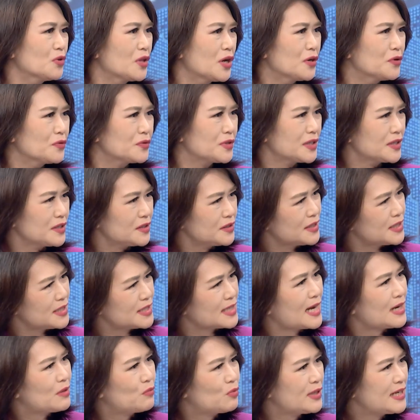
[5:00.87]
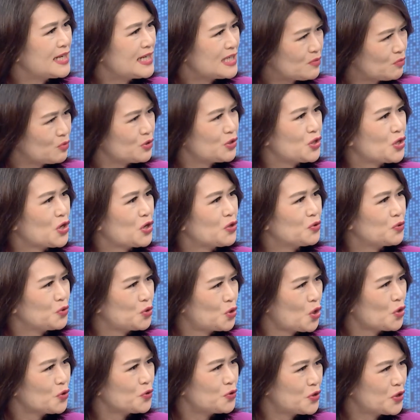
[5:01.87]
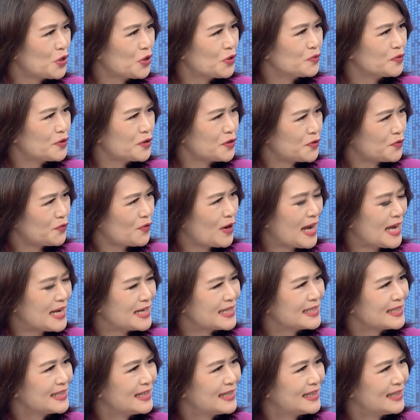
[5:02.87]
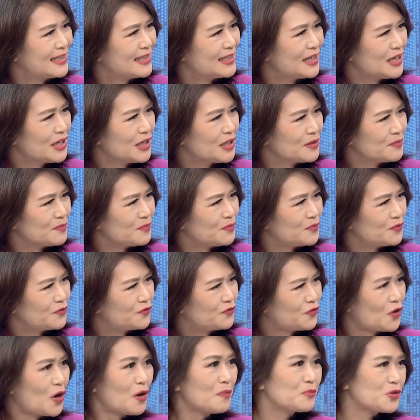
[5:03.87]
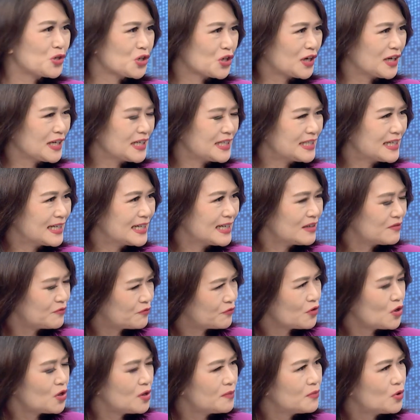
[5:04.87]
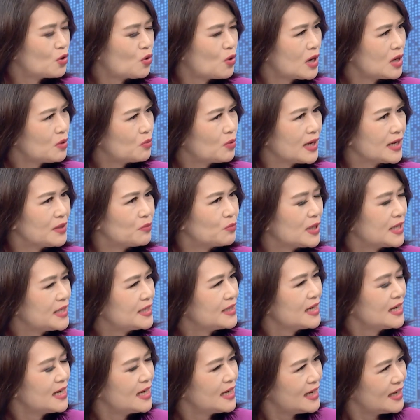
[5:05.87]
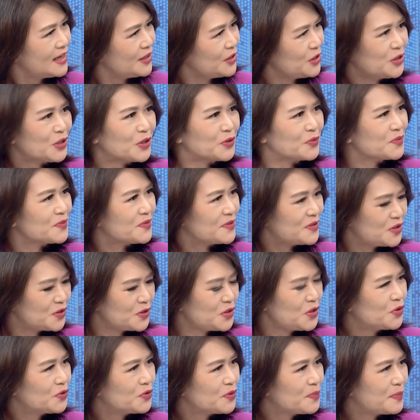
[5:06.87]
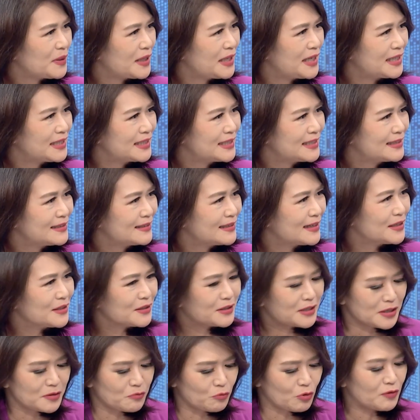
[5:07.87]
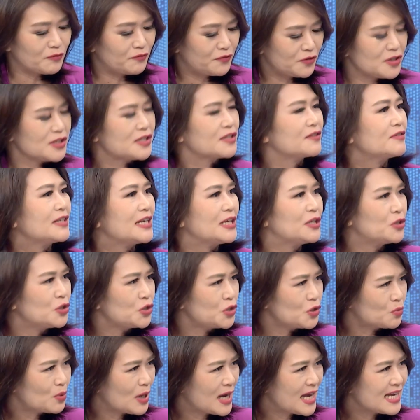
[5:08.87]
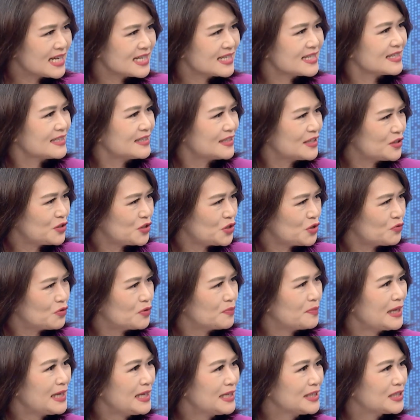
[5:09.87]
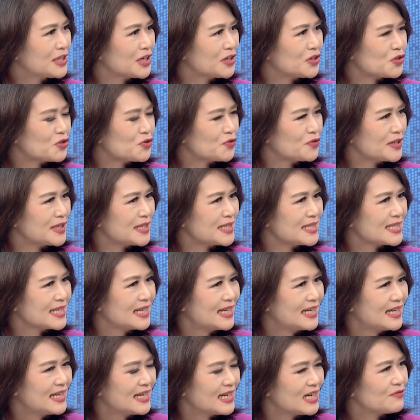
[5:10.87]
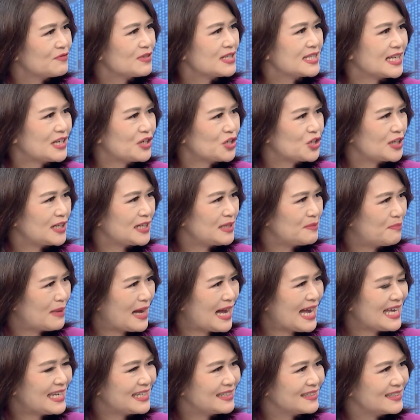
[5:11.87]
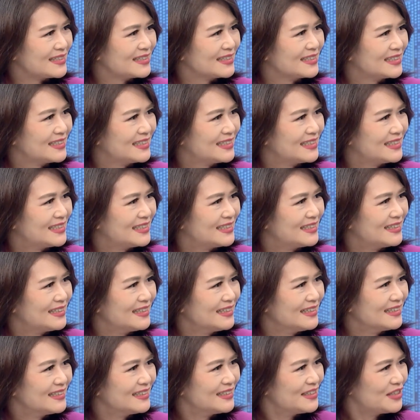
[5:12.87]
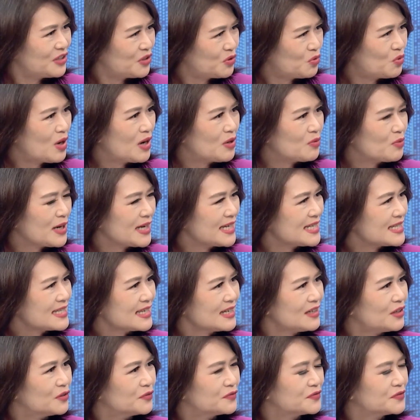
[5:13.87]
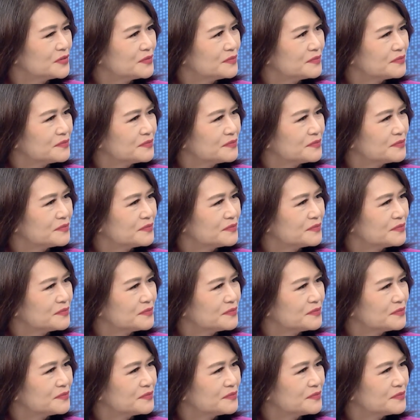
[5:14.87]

though, that Taiwanese would not know the threat from China and from Huawei when, the European, firstly in the US and then the European countries have essentially banned Huawei itself.